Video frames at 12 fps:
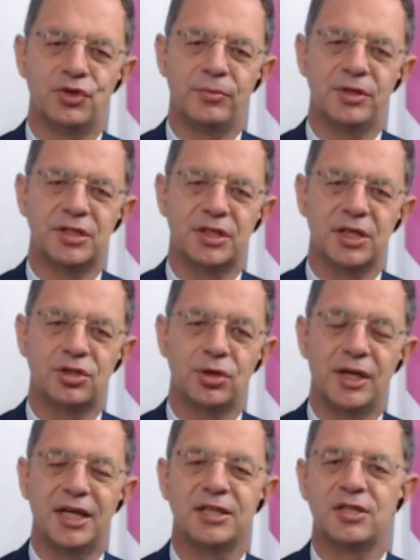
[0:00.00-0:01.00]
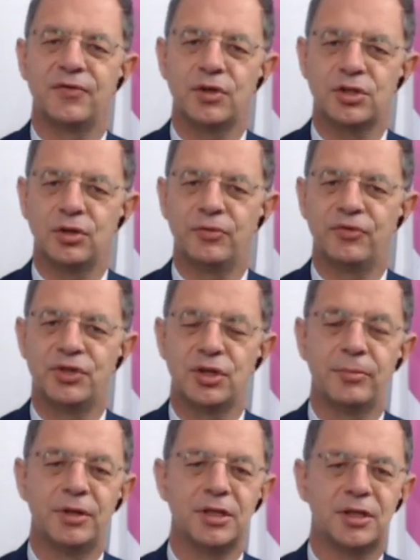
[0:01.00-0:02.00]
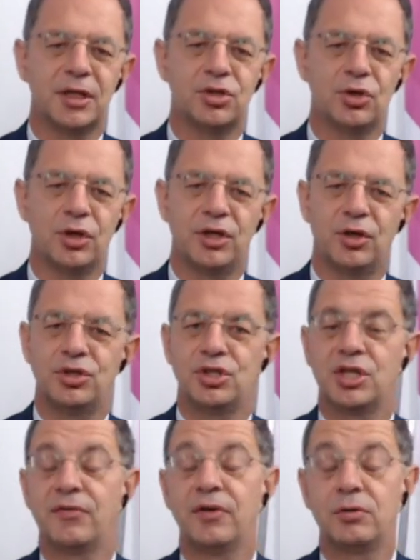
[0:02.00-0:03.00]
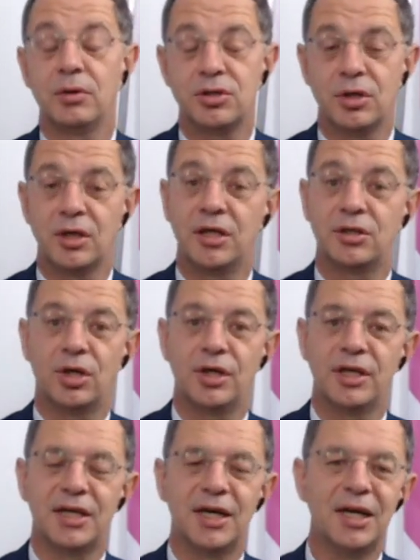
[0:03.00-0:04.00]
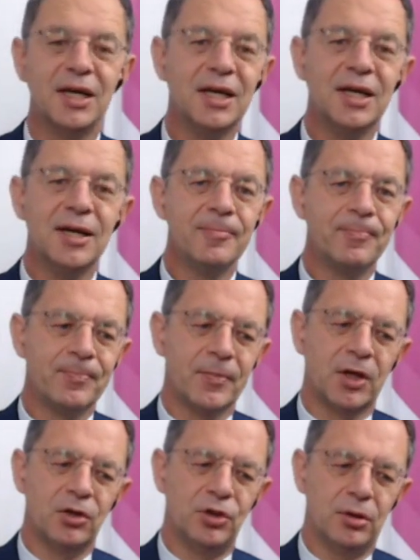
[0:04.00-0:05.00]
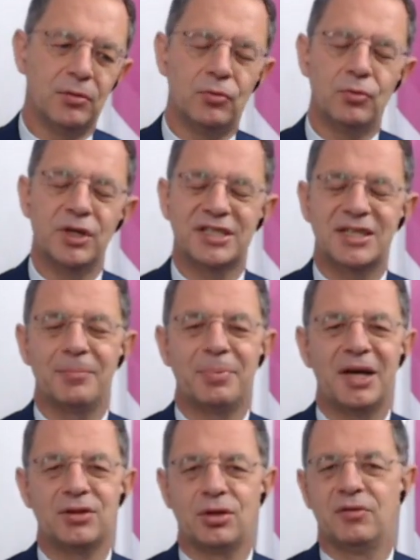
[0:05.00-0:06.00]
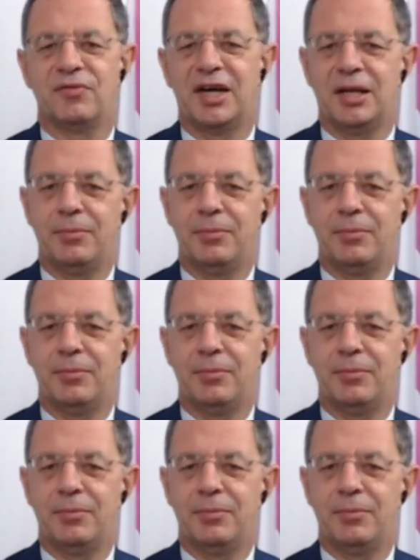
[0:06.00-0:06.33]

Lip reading: if you're working in the administration department, in the accounting department. But maybe